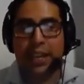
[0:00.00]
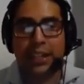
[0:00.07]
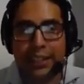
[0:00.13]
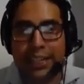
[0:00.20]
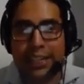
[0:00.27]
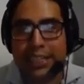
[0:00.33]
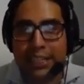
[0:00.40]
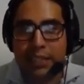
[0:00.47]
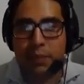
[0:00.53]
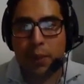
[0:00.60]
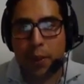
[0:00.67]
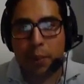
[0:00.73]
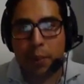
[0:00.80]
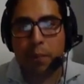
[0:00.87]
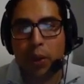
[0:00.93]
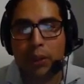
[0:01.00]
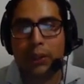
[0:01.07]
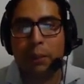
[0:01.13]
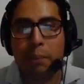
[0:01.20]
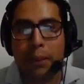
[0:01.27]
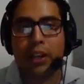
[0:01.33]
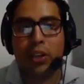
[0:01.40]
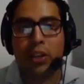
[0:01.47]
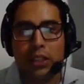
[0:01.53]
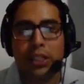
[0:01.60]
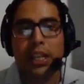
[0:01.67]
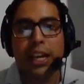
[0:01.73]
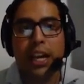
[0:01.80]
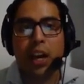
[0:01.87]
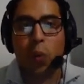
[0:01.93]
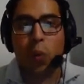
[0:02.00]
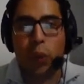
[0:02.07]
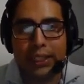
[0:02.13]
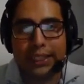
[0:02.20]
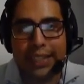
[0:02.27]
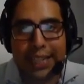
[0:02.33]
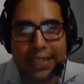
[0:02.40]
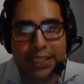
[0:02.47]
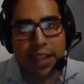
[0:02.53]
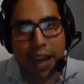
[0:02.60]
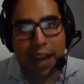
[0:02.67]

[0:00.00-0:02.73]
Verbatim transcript: This is very important because with this,